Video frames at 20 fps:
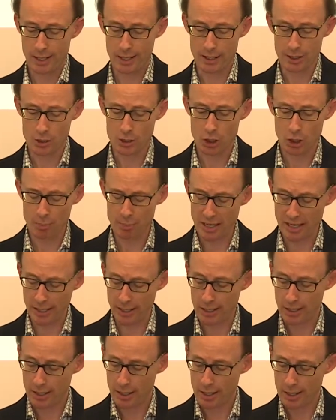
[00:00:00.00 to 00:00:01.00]

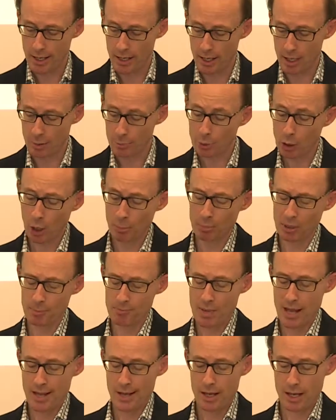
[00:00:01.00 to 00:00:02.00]
shopping
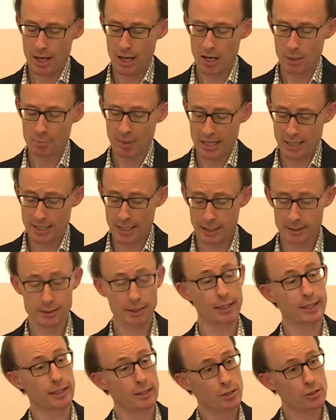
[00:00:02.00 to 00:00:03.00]
problem, but it does
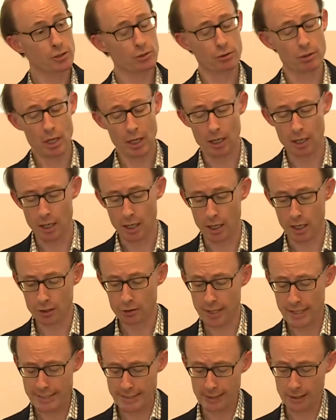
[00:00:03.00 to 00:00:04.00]
lead to a
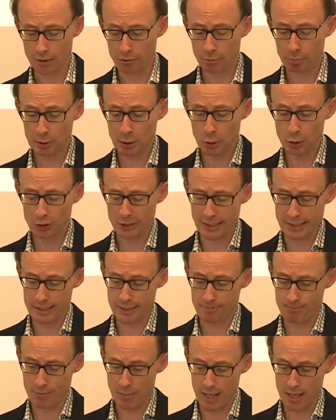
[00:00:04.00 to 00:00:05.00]
great deal of
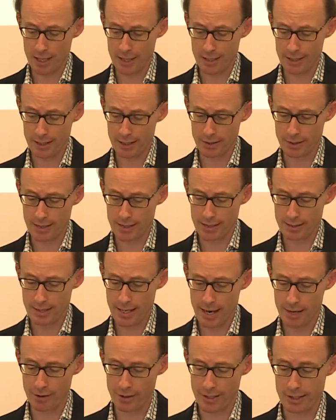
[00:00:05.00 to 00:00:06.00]
pluralism in these
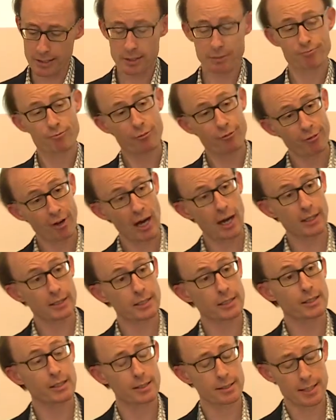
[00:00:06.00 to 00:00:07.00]
areas. FARC
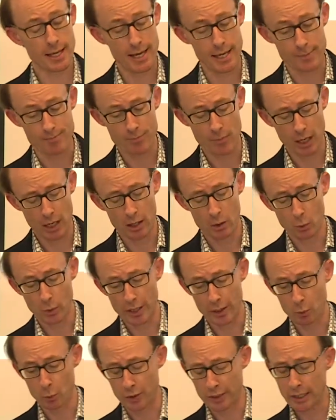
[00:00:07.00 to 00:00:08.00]
did the same,
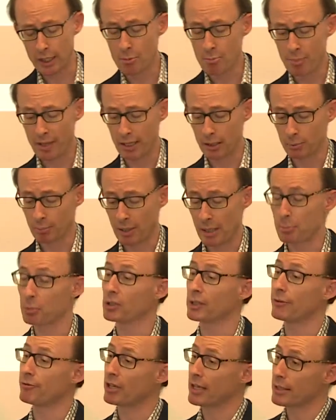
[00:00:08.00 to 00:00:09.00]
where it would compel people
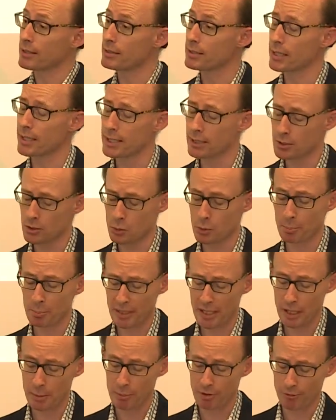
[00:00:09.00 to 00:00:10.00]
living in cities to
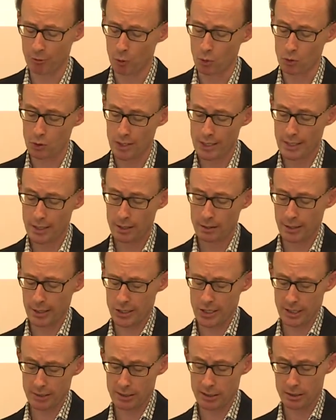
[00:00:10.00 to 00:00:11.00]
appear before their
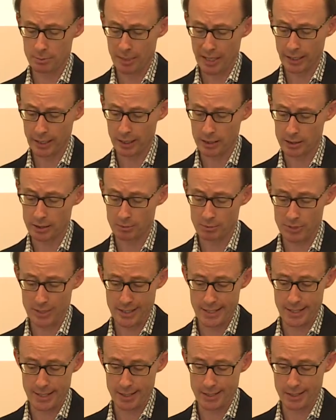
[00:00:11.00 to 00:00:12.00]
justice mechanisms
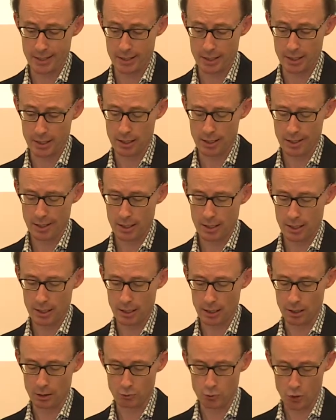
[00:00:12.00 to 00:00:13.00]
in
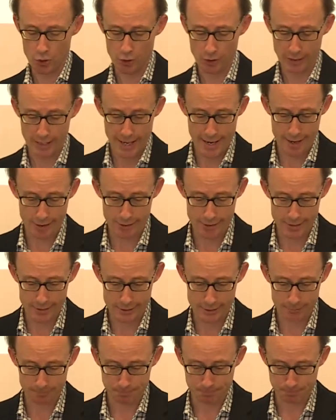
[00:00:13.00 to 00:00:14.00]
rural areas.